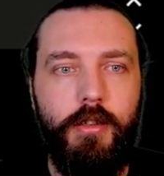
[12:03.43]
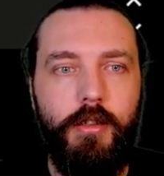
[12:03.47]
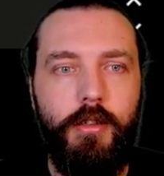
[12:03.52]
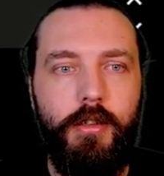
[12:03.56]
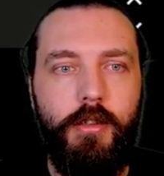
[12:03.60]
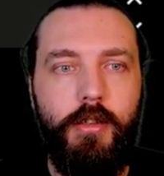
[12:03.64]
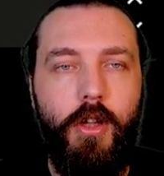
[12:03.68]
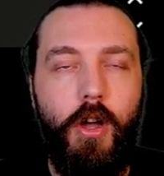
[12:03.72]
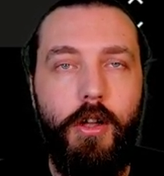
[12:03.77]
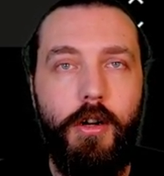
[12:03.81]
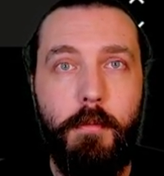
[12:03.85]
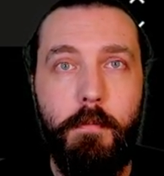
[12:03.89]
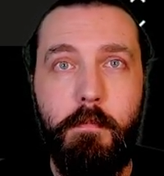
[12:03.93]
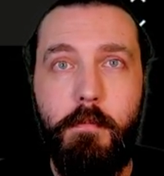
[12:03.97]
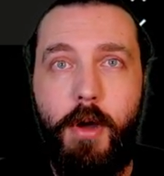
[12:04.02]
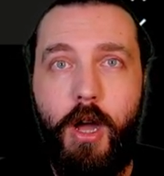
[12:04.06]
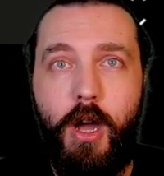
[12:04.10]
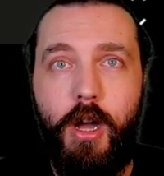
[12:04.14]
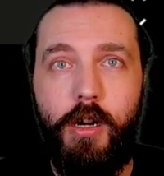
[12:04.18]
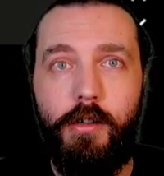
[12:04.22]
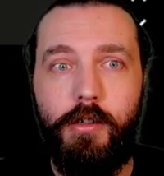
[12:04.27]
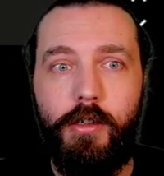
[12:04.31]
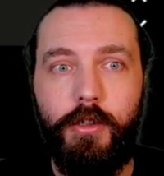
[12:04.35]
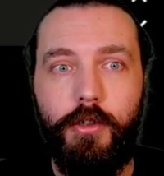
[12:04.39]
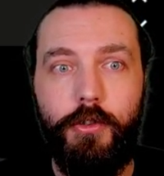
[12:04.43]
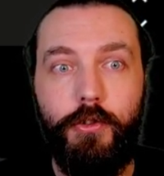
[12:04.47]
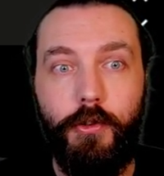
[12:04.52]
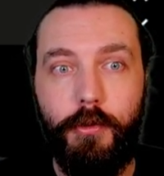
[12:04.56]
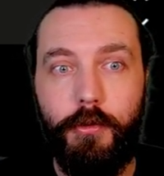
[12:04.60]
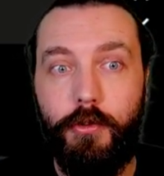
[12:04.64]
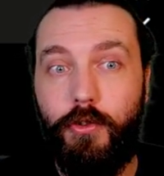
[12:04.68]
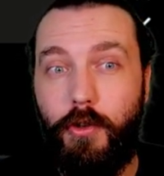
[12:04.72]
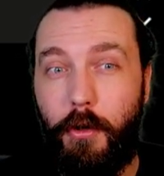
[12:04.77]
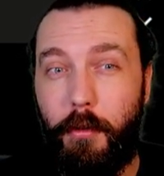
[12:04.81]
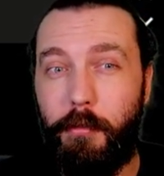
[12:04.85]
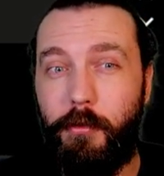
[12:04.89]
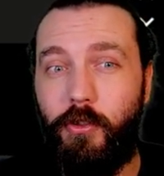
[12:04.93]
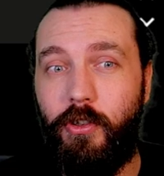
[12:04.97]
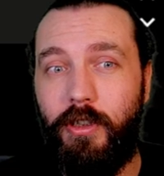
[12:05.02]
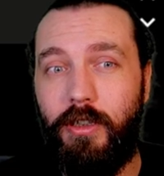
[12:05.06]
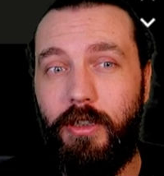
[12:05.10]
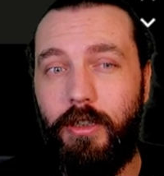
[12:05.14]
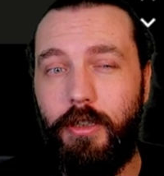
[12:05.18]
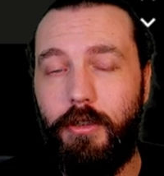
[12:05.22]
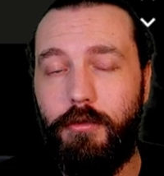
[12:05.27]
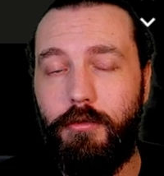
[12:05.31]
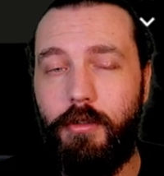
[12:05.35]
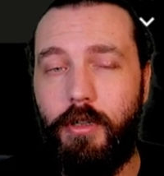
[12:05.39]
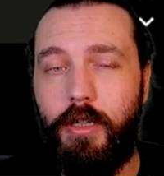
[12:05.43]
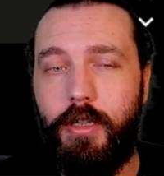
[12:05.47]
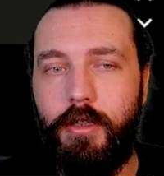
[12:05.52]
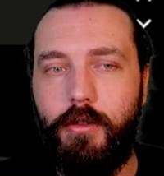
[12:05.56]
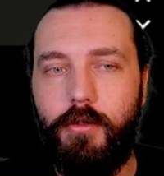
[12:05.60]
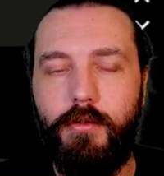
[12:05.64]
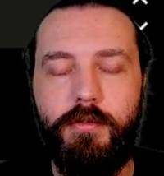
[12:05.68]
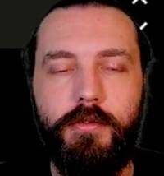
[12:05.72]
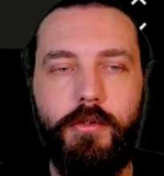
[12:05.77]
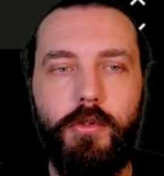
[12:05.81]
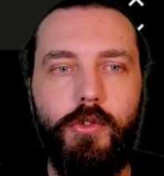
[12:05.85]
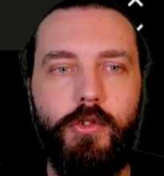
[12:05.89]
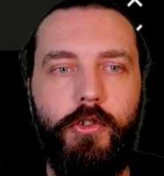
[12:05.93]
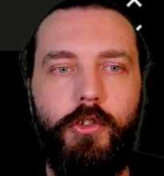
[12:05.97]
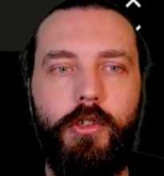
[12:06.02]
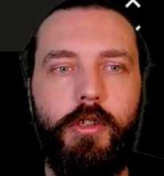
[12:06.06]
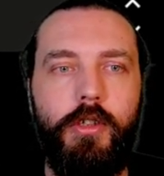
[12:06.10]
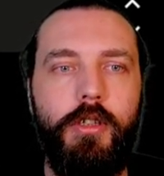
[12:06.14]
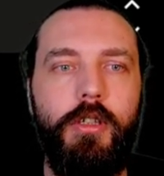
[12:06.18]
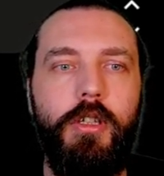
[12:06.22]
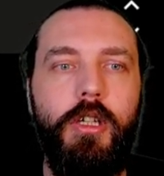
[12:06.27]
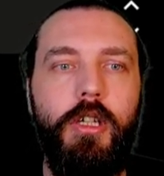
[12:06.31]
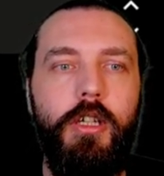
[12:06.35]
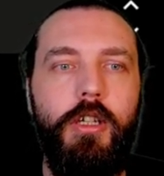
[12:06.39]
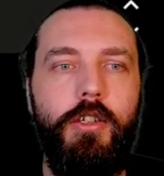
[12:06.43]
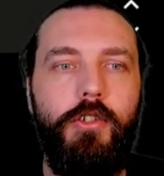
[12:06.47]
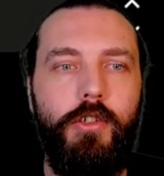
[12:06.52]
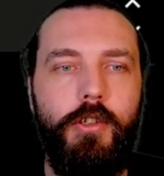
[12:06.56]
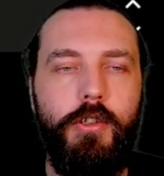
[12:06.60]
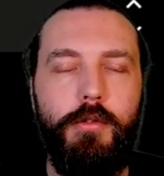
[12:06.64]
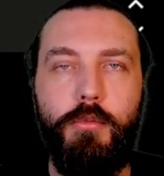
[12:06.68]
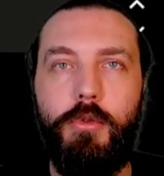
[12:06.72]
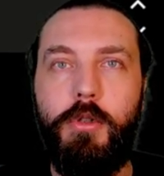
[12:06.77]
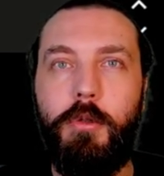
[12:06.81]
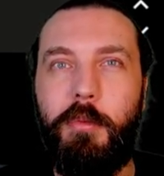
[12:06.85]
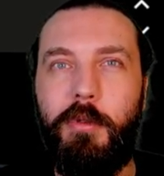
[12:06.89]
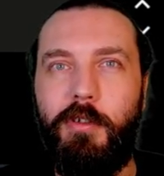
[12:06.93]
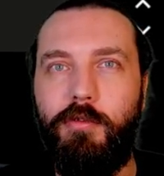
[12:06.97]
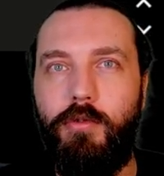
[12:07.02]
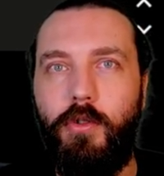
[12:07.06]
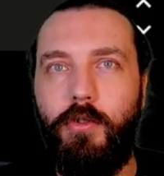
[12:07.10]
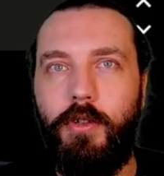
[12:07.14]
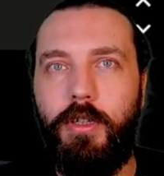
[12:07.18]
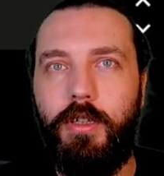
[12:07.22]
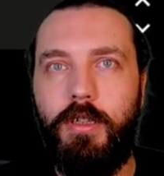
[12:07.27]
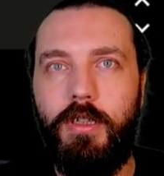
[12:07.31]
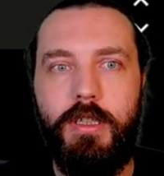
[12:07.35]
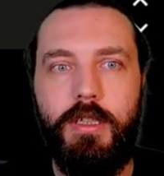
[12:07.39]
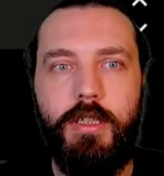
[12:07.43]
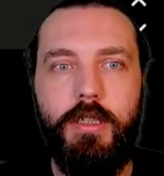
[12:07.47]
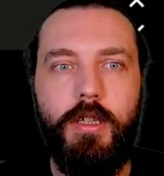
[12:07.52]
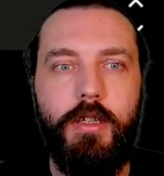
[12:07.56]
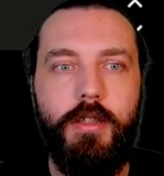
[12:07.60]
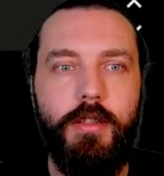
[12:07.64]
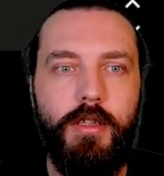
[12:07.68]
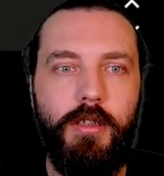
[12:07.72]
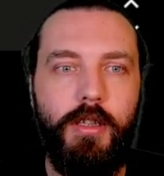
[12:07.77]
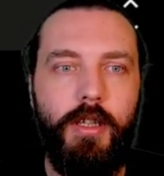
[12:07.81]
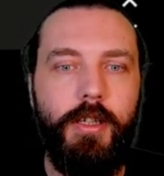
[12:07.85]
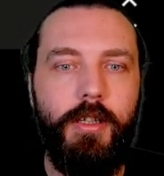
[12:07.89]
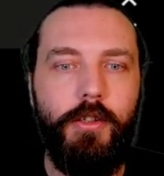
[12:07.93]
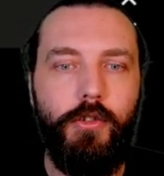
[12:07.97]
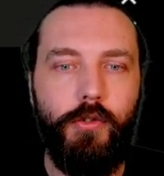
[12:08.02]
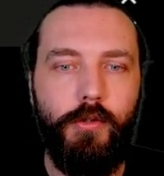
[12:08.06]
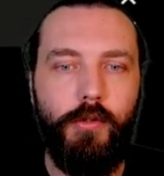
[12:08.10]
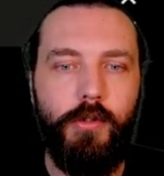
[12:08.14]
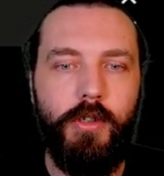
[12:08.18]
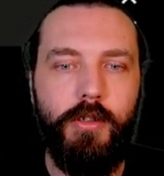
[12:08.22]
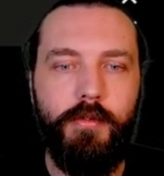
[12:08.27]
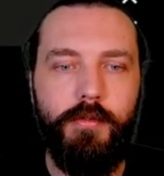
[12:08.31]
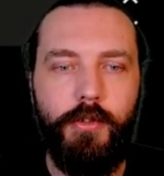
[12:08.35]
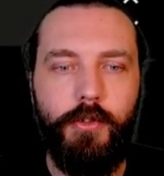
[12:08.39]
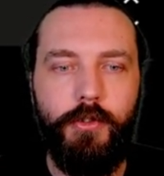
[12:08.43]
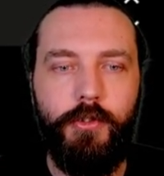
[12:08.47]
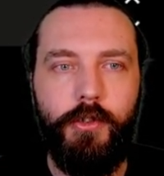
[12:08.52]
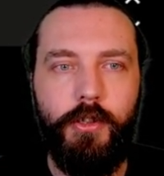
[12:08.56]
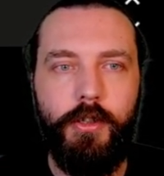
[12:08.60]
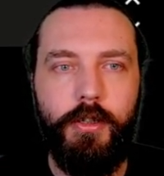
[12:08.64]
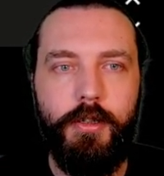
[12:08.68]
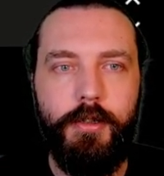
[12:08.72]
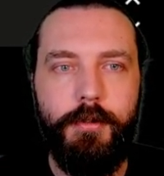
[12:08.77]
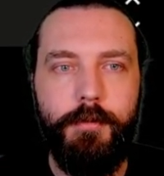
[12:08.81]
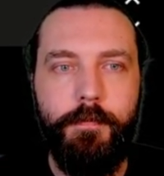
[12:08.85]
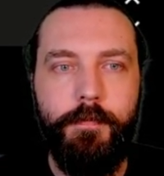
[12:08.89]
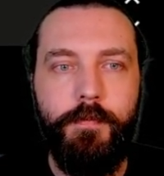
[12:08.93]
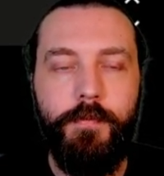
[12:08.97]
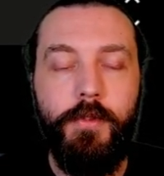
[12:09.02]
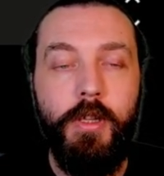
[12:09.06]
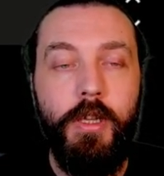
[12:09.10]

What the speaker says: Connemara, so it's not particularly great, unfortunately. So you will be running the laser on it for certain.